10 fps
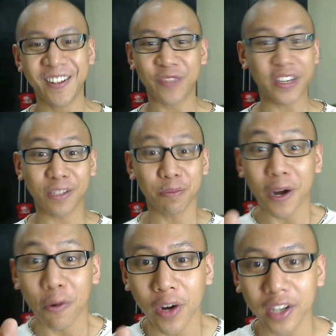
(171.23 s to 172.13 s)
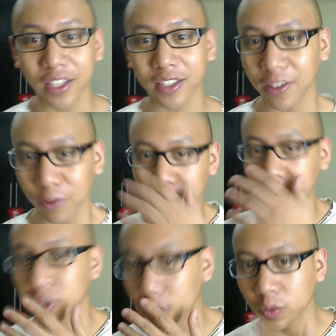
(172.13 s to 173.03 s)
It's Meng Huan. Like they'll
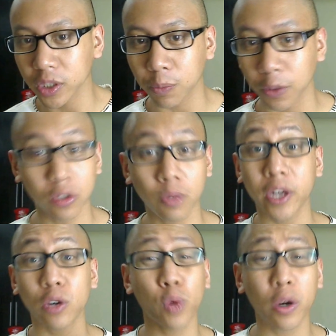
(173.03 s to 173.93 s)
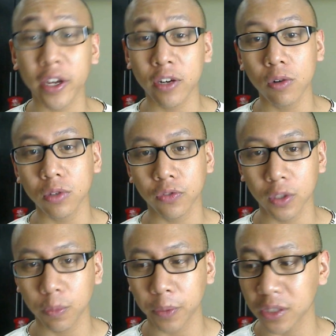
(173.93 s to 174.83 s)
whisper. No matter where I go in the
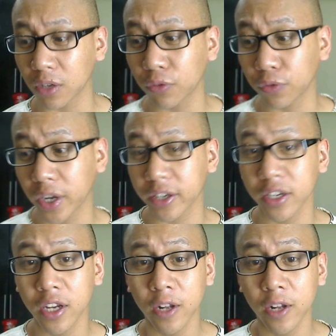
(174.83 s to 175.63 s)
Philippines, I'll fly,